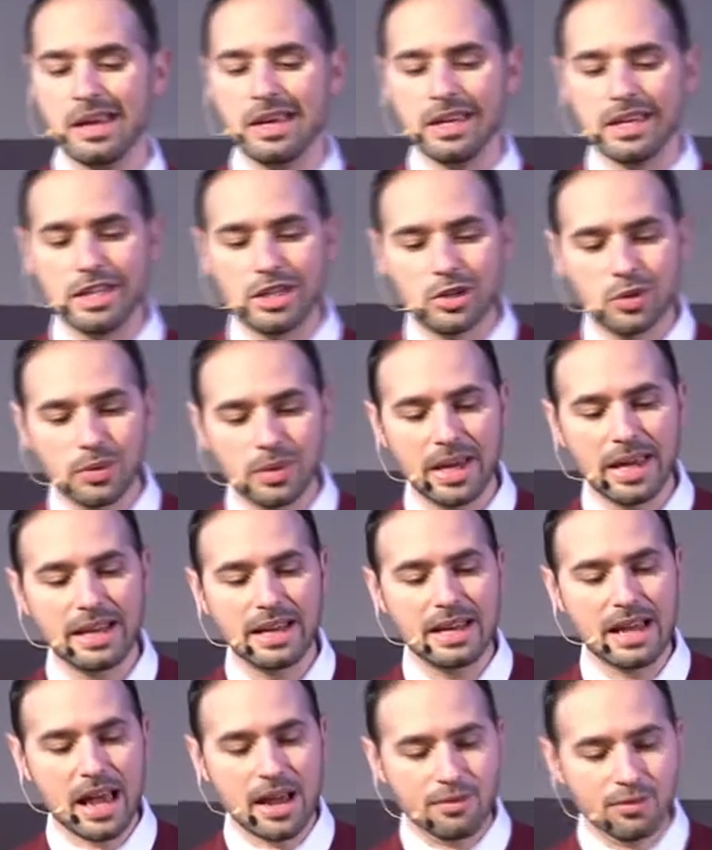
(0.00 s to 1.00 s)
He
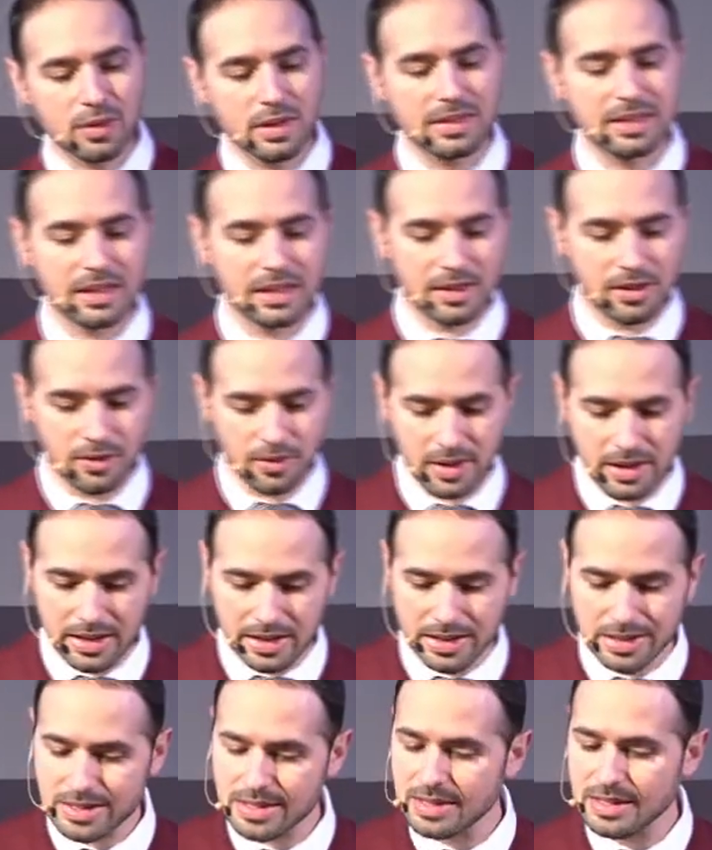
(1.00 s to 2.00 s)
created everything there
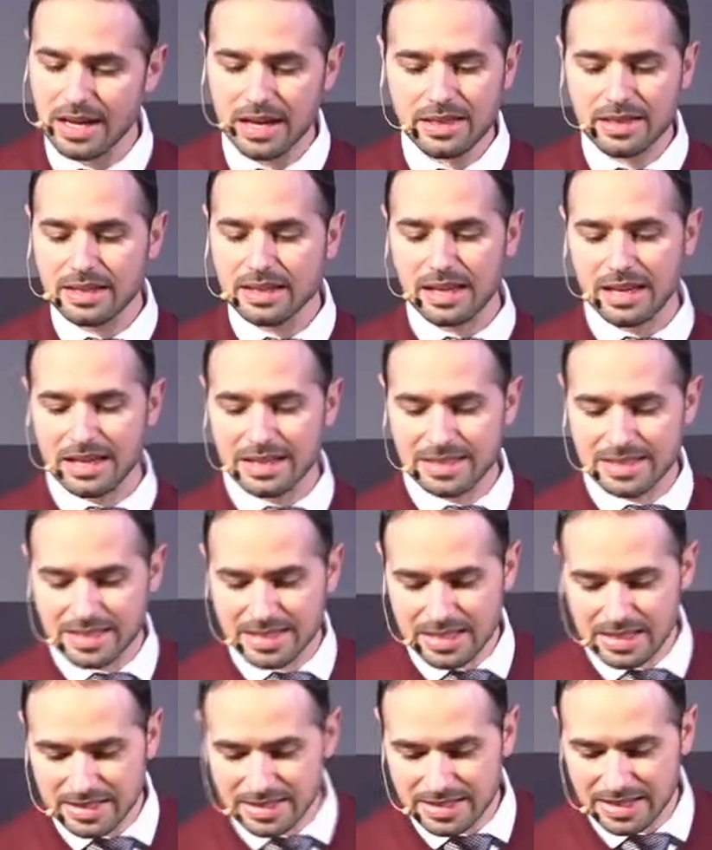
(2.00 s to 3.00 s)
is. Nothing
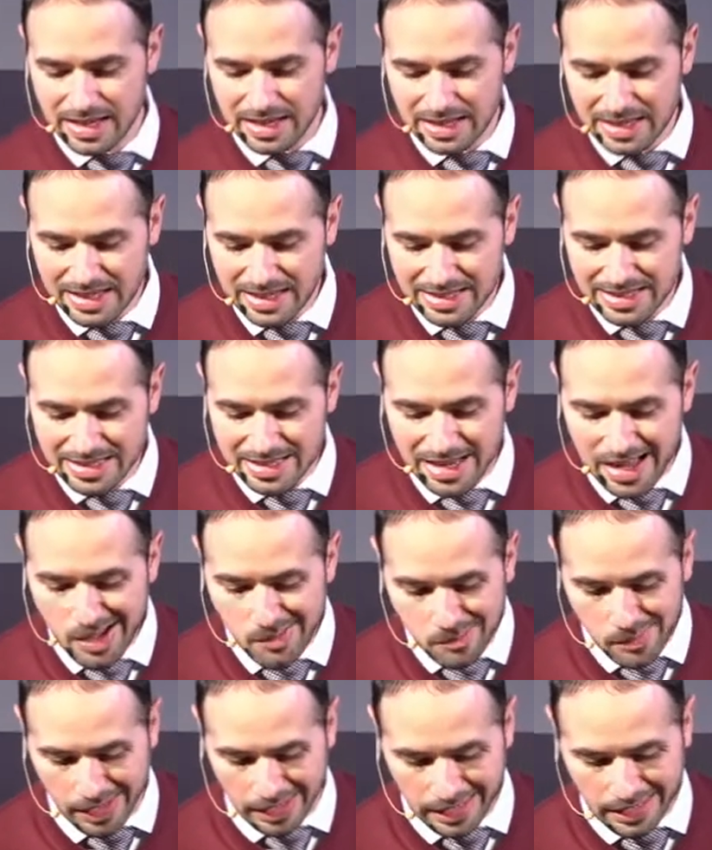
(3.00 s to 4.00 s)
exists that He did
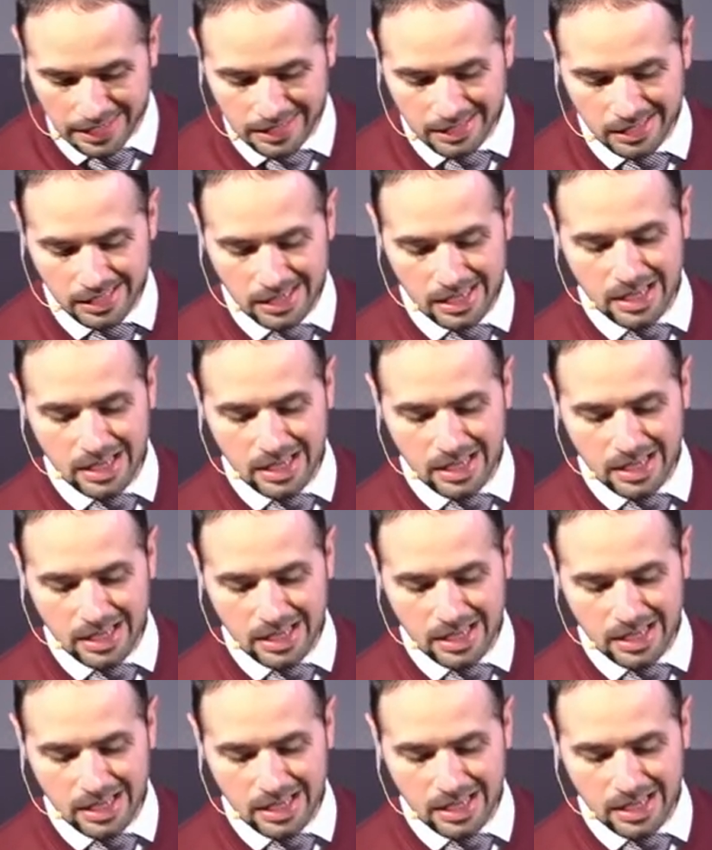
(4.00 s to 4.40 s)
not make.